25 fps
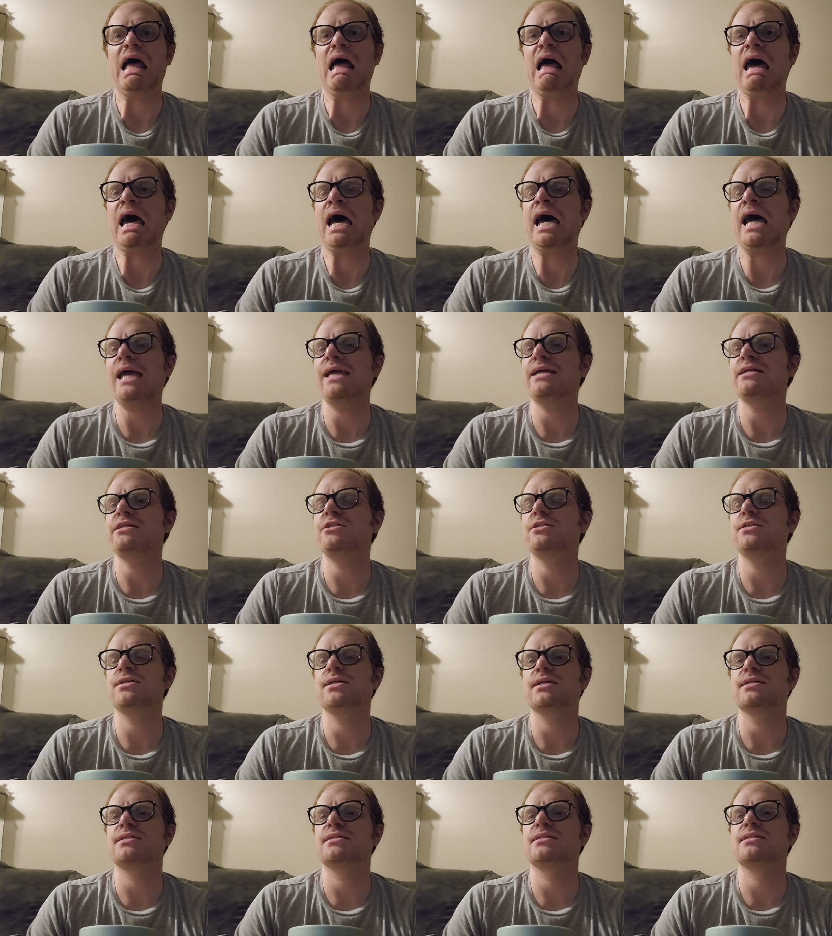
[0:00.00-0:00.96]
I
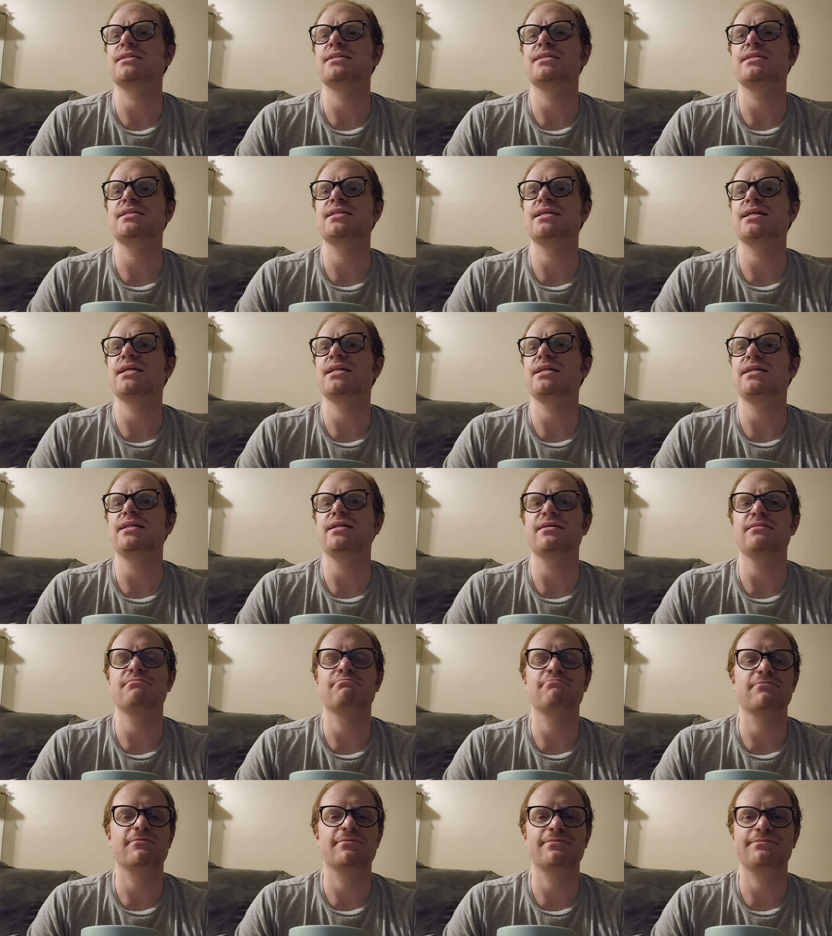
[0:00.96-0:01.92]
just didn't
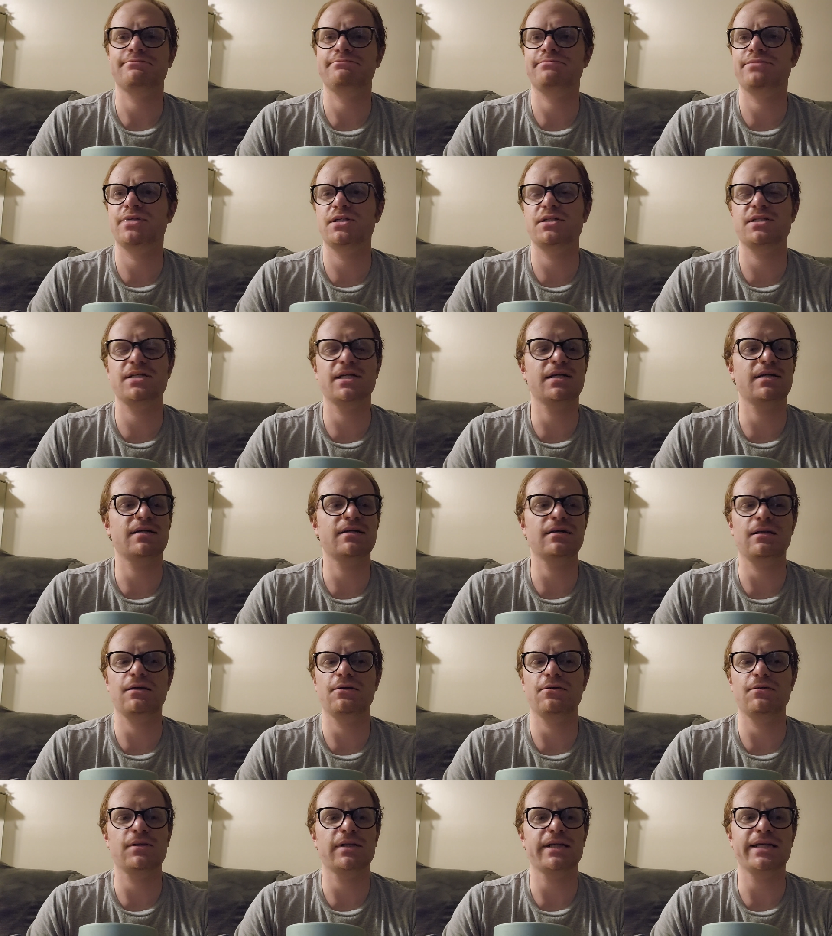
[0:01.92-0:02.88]

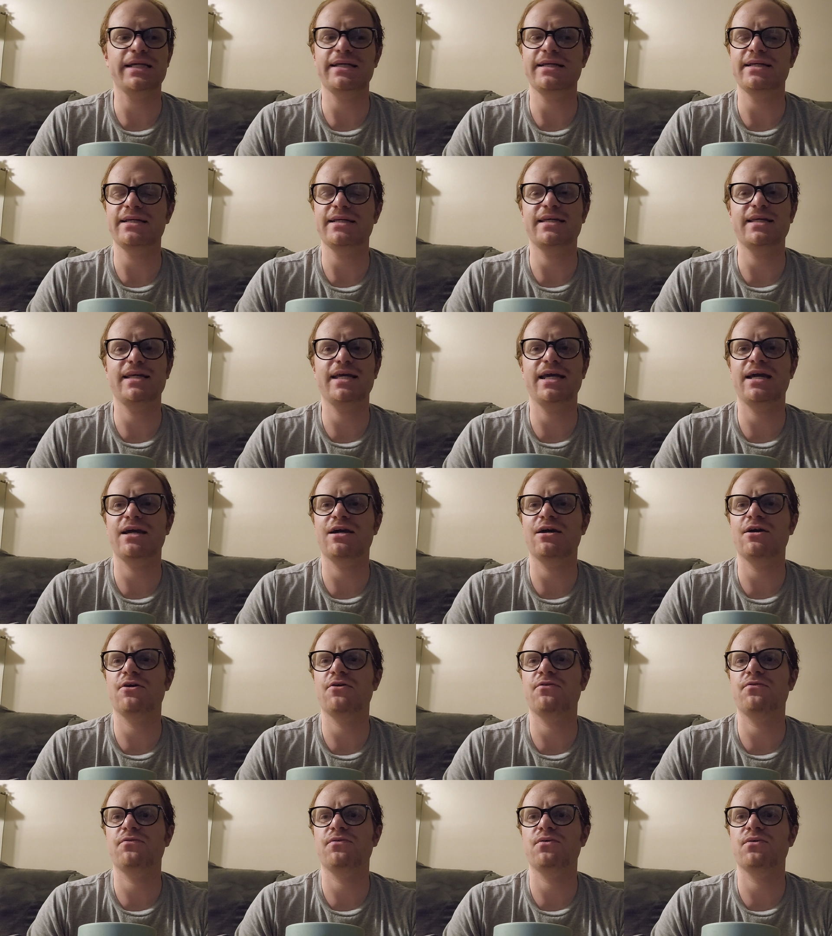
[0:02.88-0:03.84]
particularly
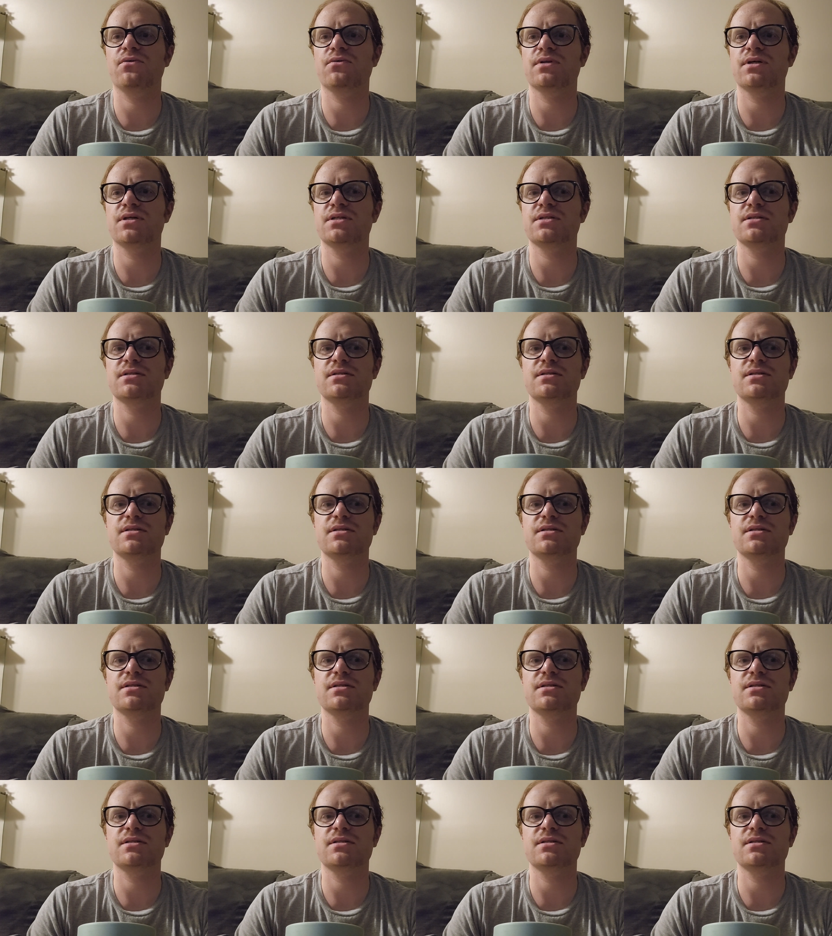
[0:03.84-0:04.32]
care for this.